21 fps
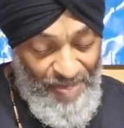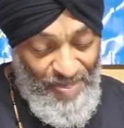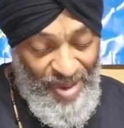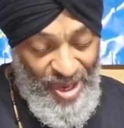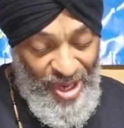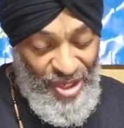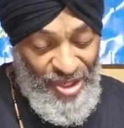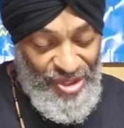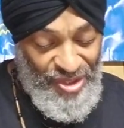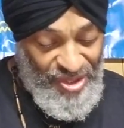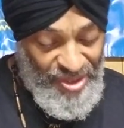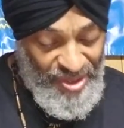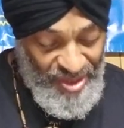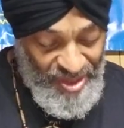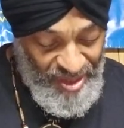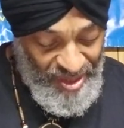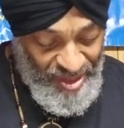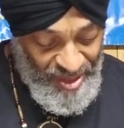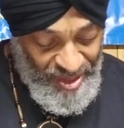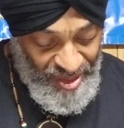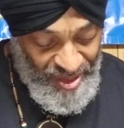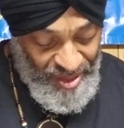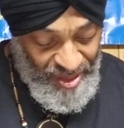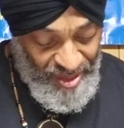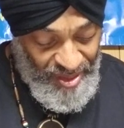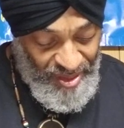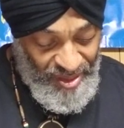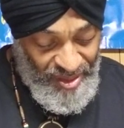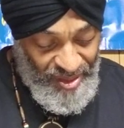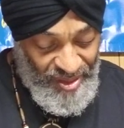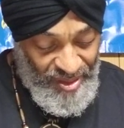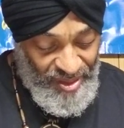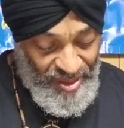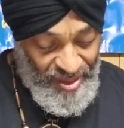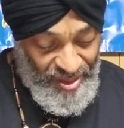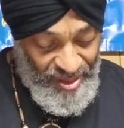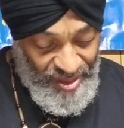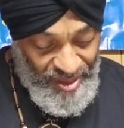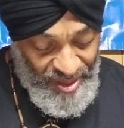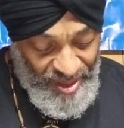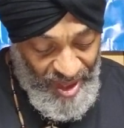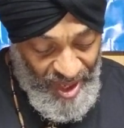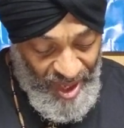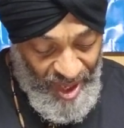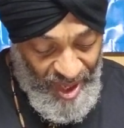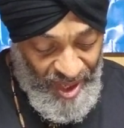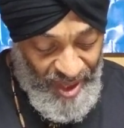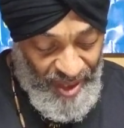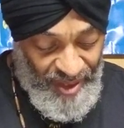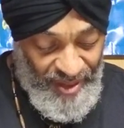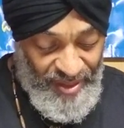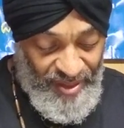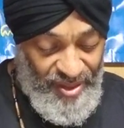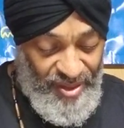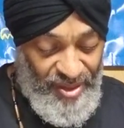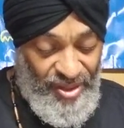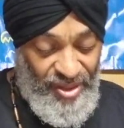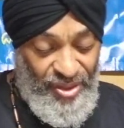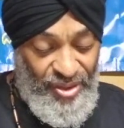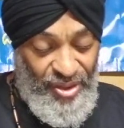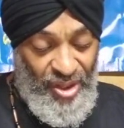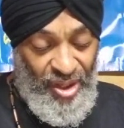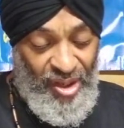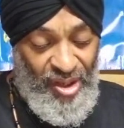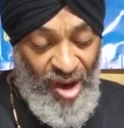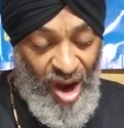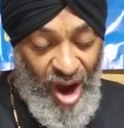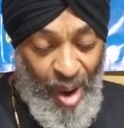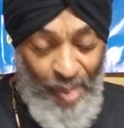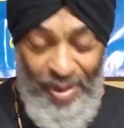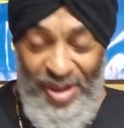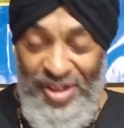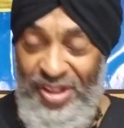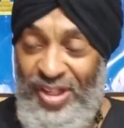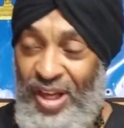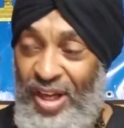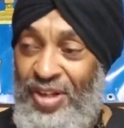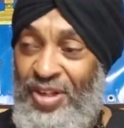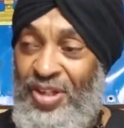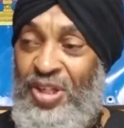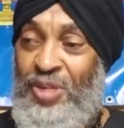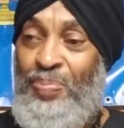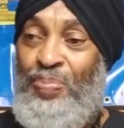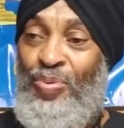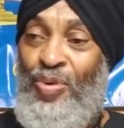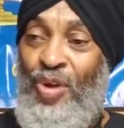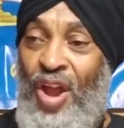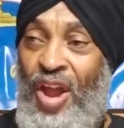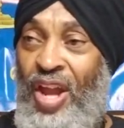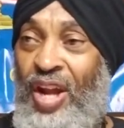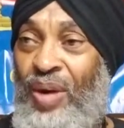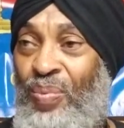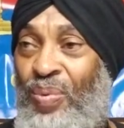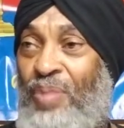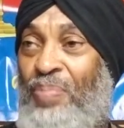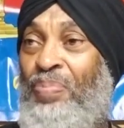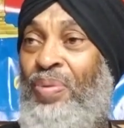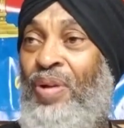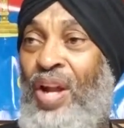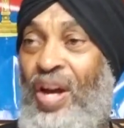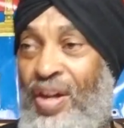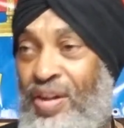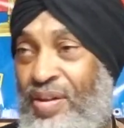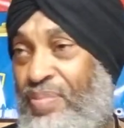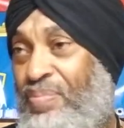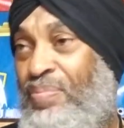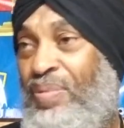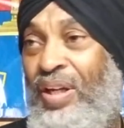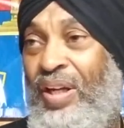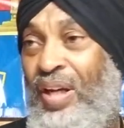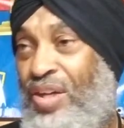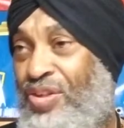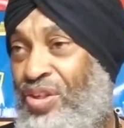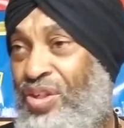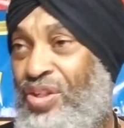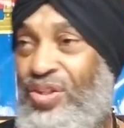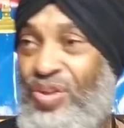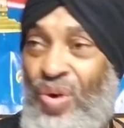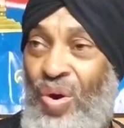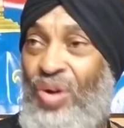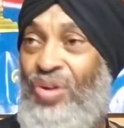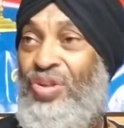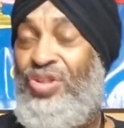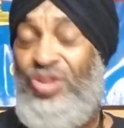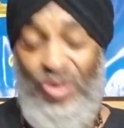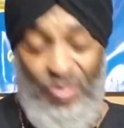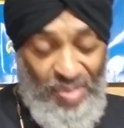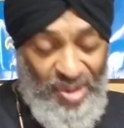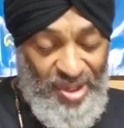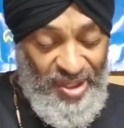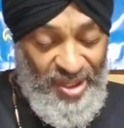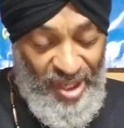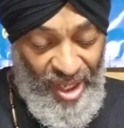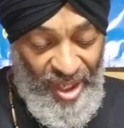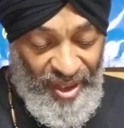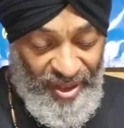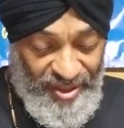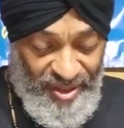means your garment is getting sprayed with blood because you're doing so much killing.